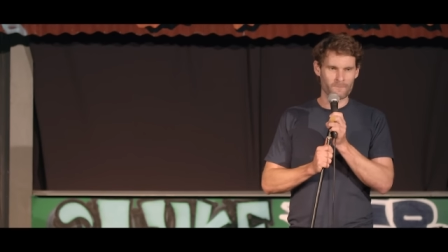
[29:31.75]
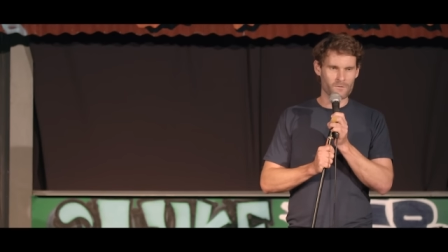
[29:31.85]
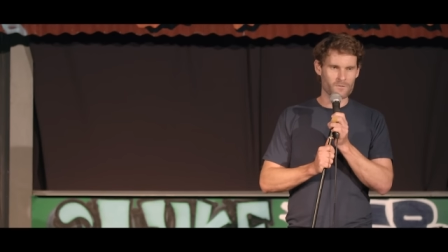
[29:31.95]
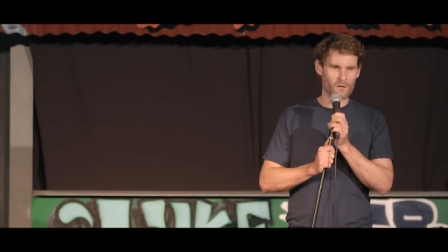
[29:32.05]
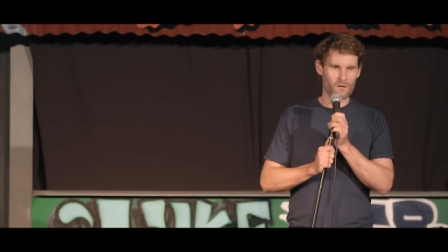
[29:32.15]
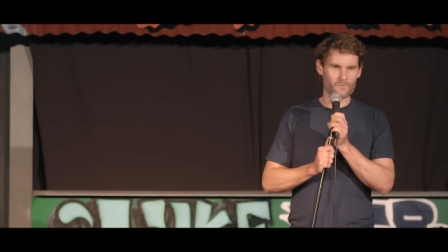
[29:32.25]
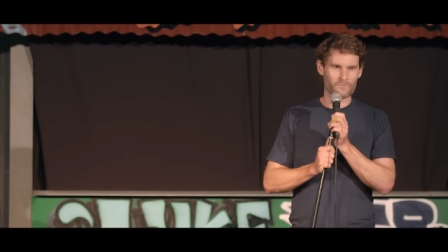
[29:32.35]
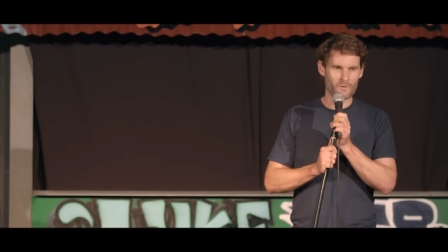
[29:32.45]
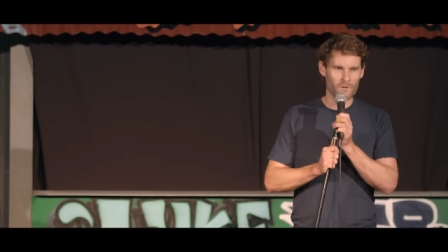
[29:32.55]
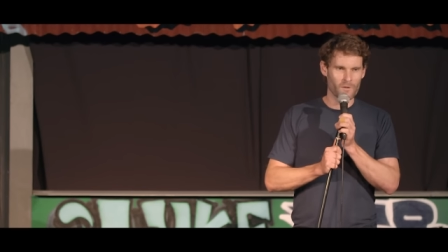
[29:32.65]
He'd just go, oh,
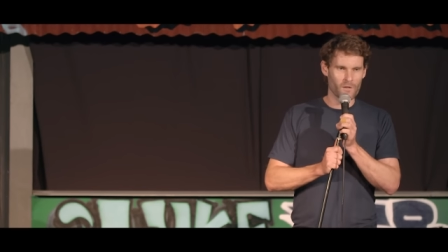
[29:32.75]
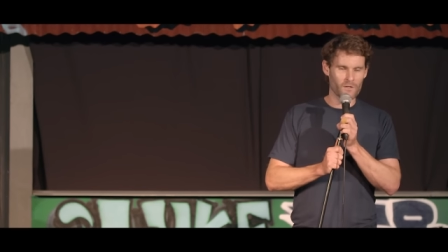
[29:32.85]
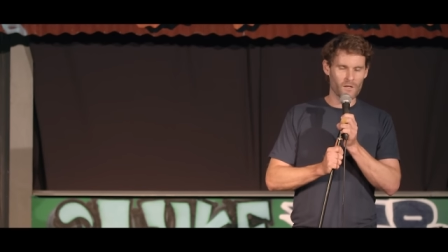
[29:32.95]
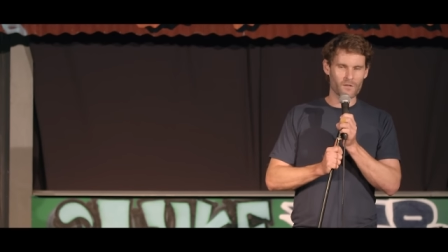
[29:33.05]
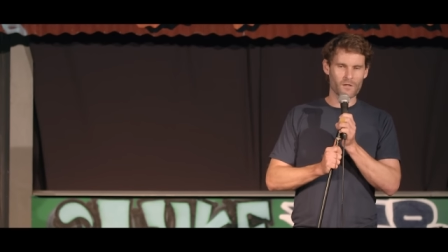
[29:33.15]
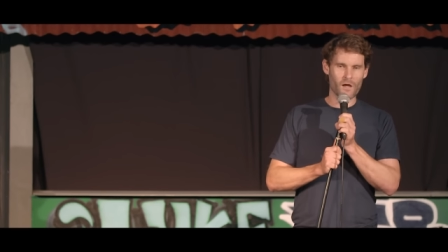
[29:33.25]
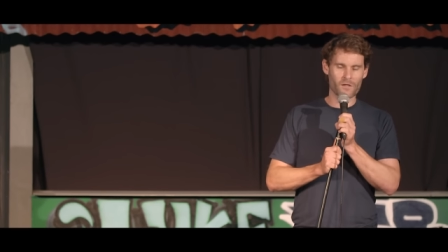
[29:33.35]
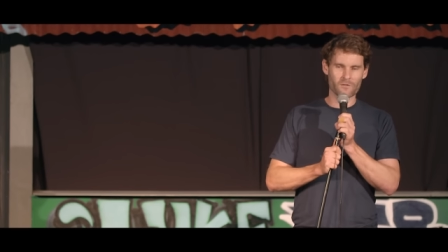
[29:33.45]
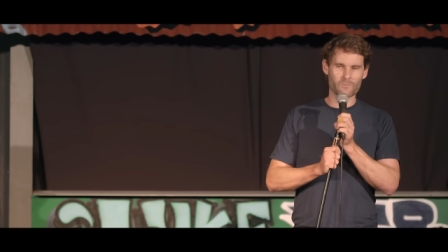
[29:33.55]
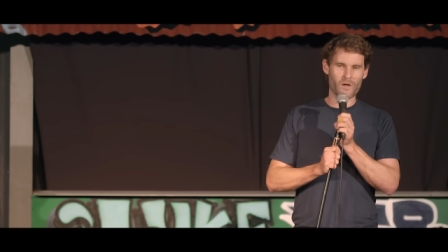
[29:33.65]
you know, get in the car,
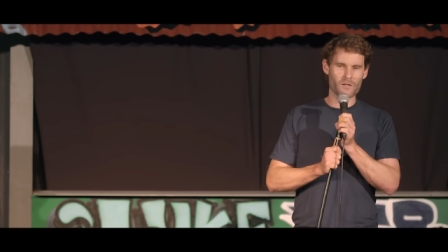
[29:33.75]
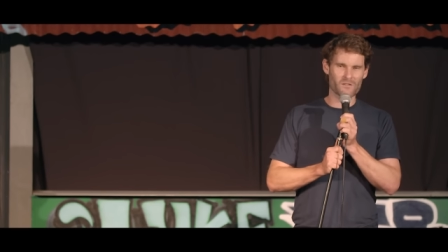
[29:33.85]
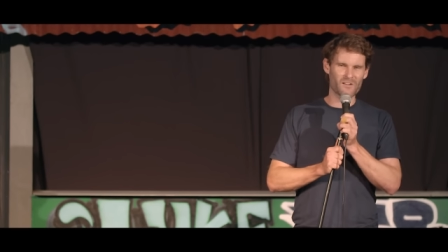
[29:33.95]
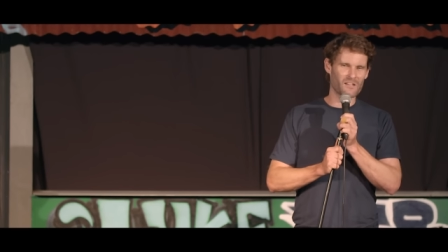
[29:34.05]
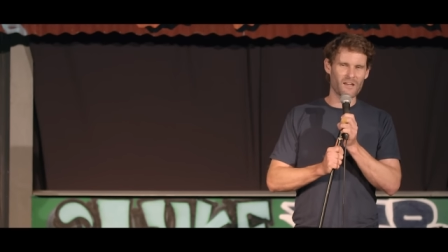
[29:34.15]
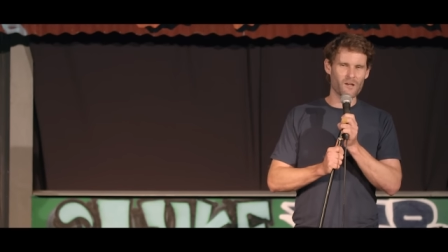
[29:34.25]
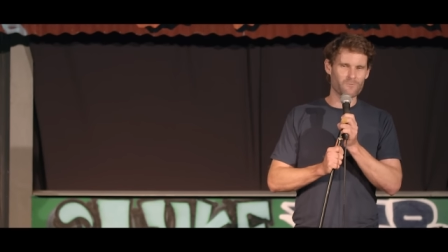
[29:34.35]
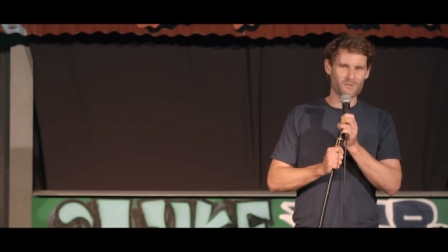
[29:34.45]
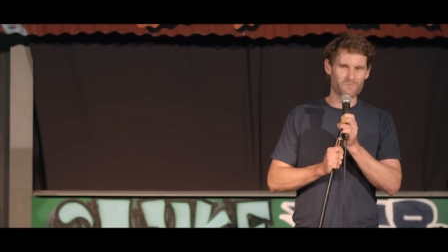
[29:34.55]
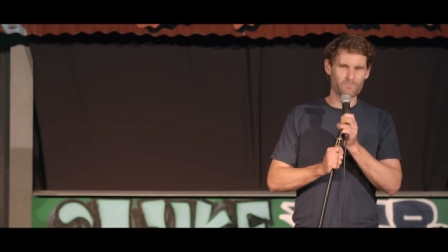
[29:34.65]
you little bastard. I don't care
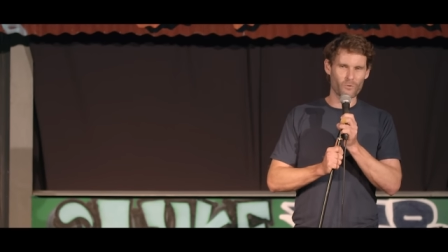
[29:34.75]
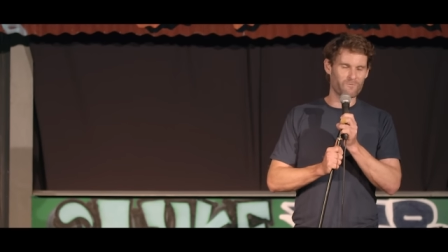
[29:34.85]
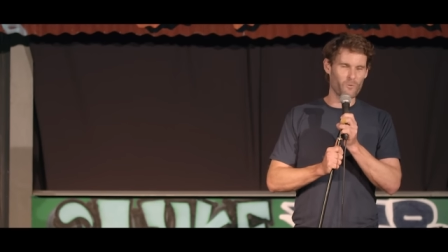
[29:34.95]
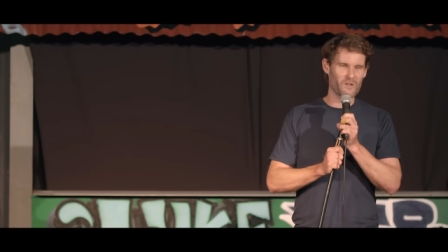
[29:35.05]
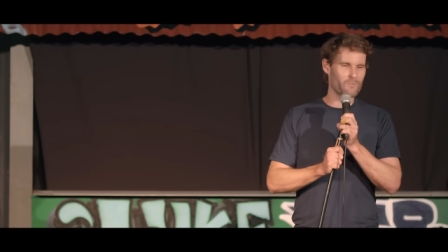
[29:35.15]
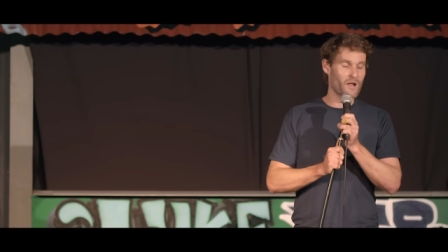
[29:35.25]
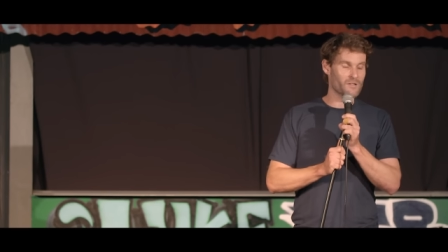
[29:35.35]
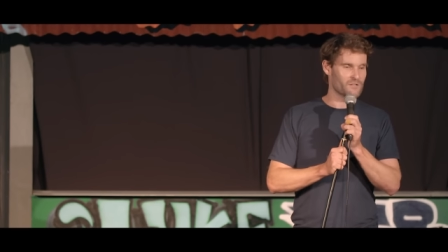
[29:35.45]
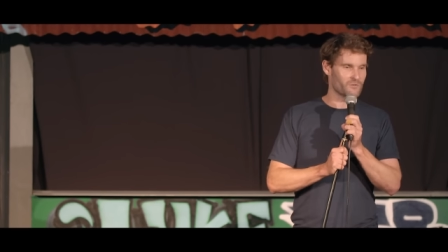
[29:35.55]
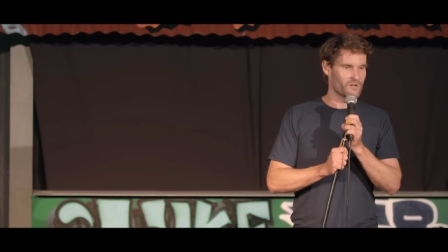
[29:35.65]
if it's forty
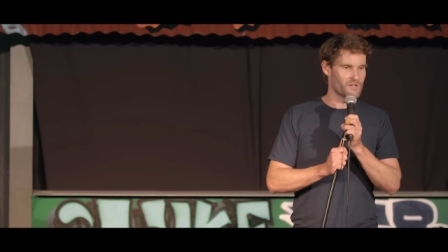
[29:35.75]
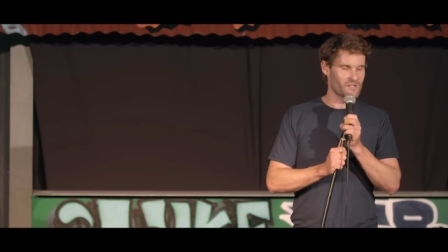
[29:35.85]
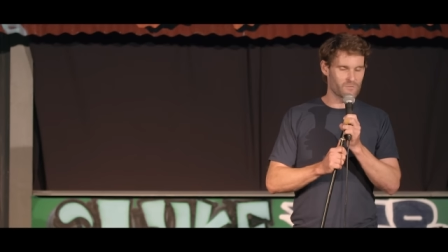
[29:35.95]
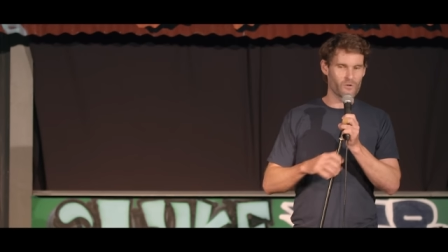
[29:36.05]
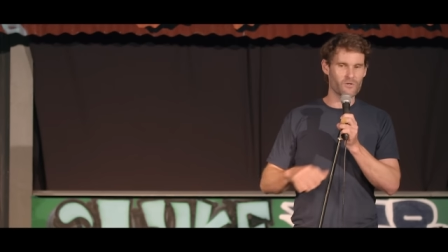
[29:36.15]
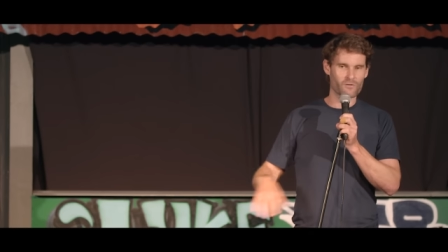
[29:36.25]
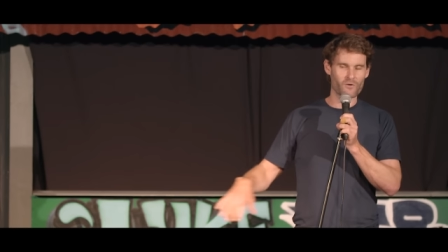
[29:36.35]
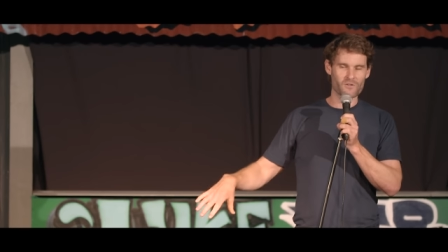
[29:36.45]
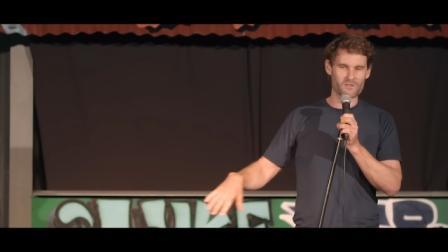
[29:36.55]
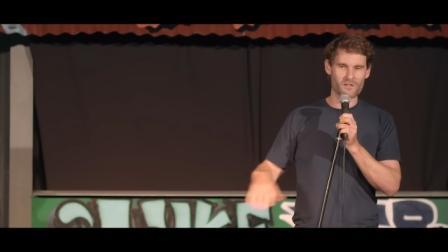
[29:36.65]
plus degrees. You're going to burn your
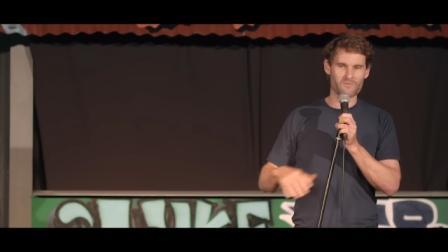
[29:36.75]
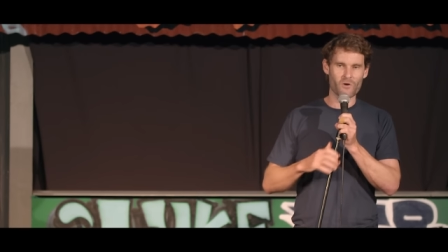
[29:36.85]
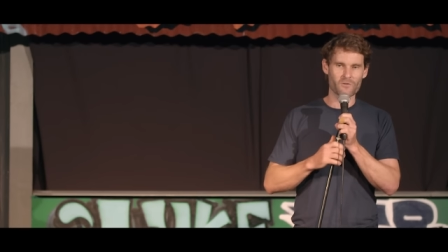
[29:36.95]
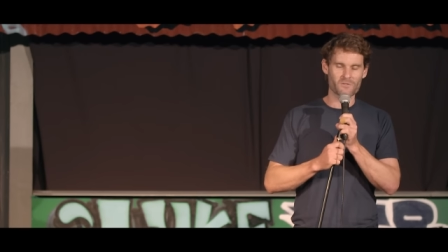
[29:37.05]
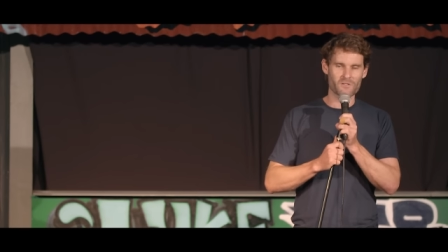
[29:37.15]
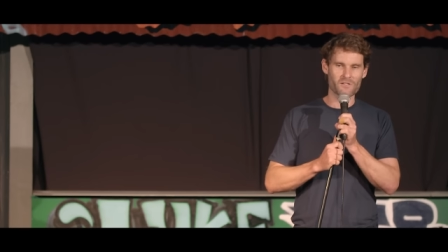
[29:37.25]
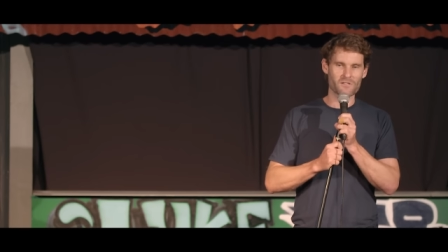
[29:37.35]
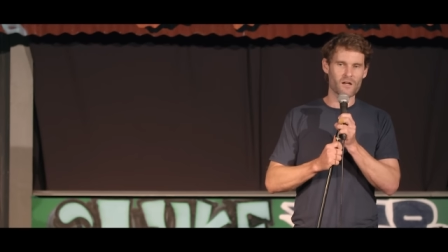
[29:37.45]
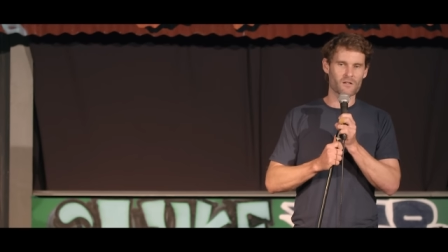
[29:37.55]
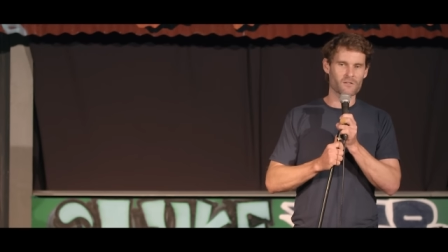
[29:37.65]
thighs in those vinyl seats,
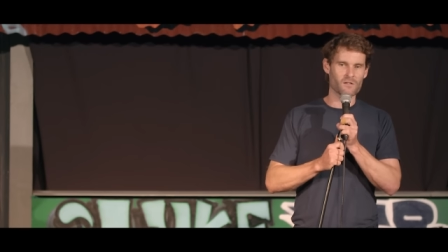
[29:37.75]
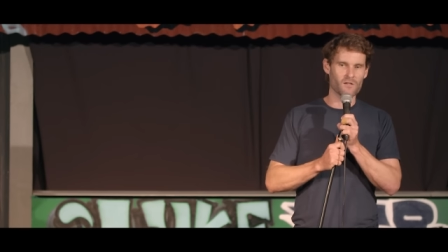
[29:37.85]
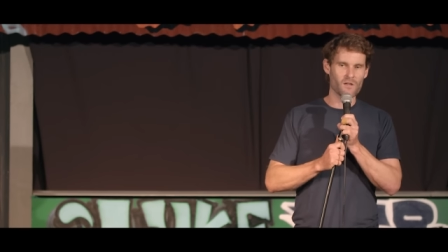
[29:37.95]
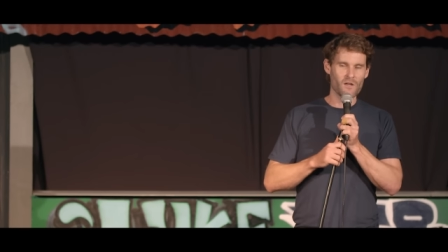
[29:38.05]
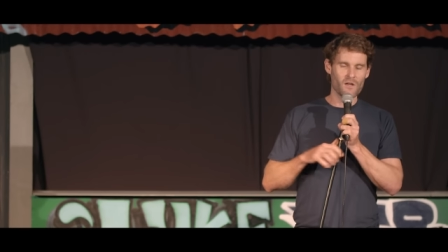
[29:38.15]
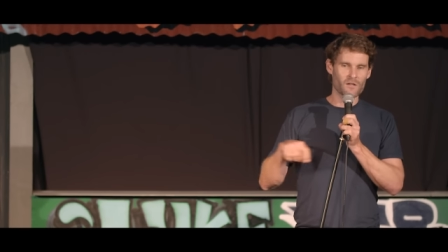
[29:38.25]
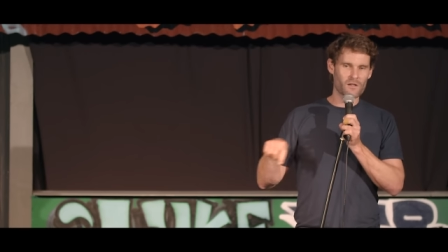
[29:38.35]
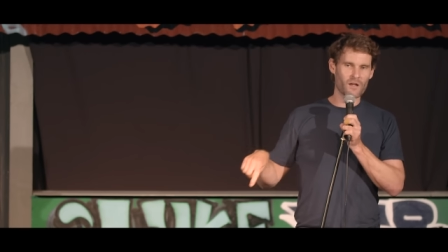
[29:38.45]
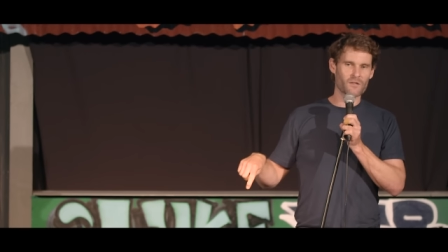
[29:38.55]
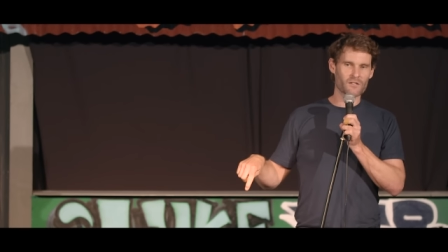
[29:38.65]
sucked in.
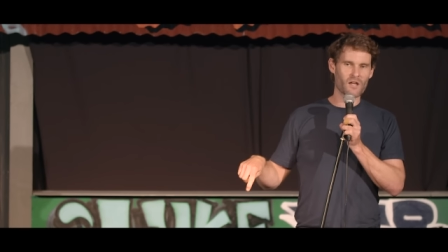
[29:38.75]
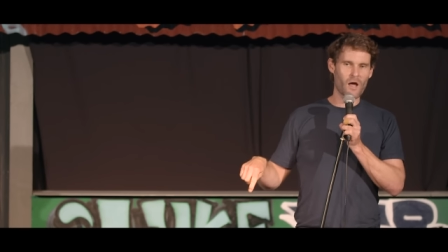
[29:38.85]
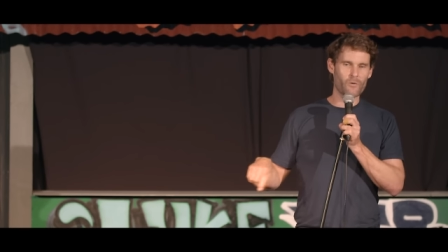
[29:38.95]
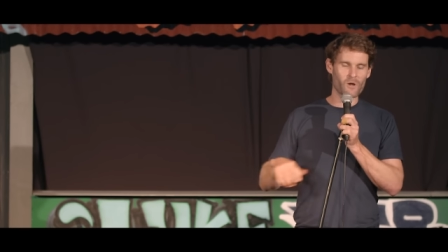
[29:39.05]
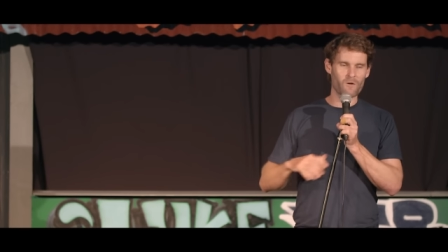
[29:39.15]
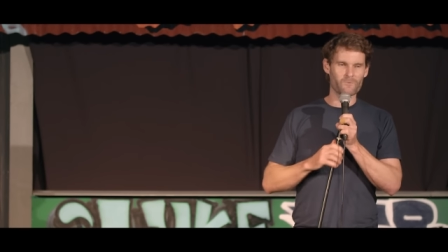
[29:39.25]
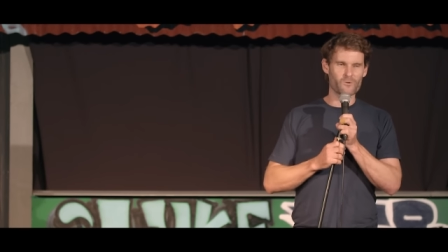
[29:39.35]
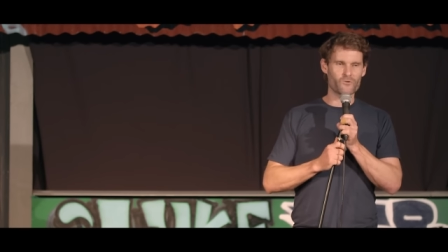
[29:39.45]
Get in the car, we're going for a